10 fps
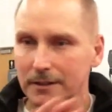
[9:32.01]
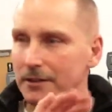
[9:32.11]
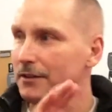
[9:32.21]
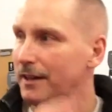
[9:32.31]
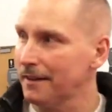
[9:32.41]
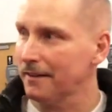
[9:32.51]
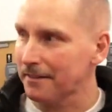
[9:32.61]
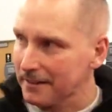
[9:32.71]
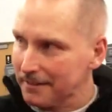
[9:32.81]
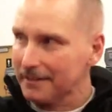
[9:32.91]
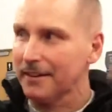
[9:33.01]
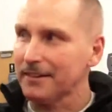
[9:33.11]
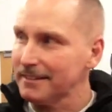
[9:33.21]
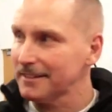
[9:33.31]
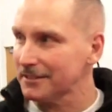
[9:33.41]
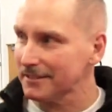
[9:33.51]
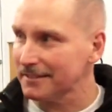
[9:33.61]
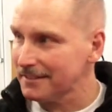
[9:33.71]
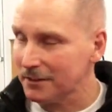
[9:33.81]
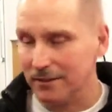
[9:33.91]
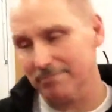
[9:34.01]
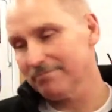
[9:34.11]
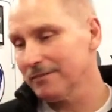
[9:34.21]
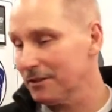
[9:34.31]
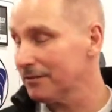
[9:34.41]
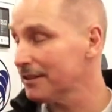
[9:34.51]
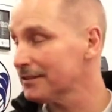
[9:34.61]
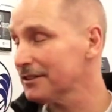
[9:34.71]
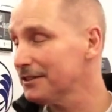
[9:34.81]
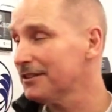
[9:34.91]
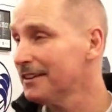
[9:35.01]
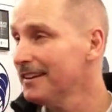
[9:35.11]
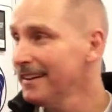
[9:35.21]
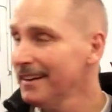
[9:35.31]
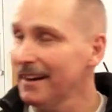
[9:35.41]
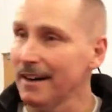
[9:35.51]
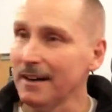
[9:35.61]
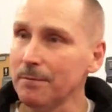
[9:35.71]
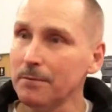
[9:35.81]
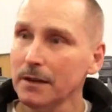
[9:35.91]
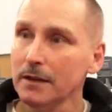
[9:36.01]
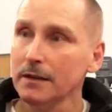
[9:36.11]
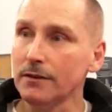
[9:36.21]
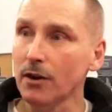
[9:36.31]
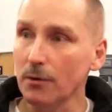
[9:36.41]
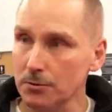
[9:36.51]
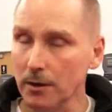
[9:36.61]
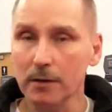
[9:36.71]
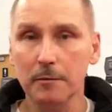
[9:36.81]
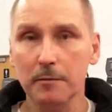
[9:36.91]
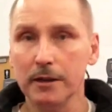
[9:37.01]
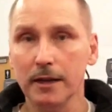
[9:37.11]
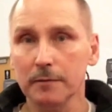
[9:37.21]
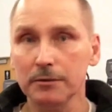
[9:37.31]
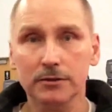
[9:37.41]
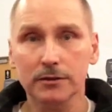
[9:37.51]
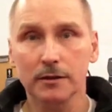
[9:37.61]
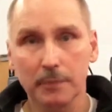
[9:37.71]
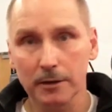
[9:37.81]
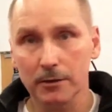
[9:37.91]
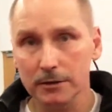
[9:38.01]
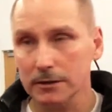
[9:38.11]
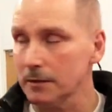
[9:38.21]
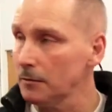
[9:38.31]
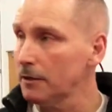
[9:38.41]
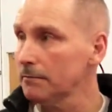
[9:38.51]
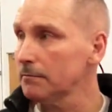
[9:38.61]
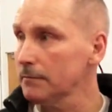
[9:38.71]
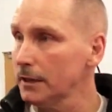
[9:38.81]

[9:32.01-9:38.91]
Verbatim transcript: You know, I think like that all day, so I don't have anything else to do. They're always welcome in Minneapolis, so anybody wants to come up.